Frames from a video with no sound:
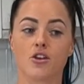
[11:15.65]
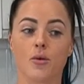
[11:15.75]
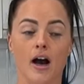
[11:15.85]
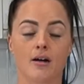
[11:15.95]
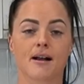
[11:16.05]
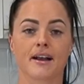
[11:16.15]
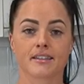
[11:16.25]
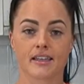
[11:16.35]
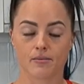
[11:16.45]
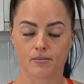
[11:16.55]
you are
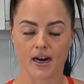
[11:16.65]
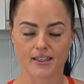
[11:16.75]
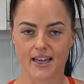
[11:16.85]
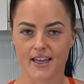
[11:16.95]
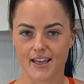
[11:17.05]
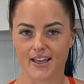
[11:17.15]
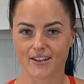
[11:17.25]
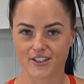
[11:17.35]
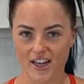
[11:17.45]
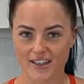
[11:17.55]
partaking in
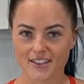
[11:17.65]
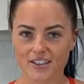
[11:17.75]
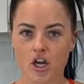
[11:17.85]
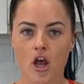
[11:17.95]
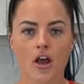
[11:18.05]
the challenge,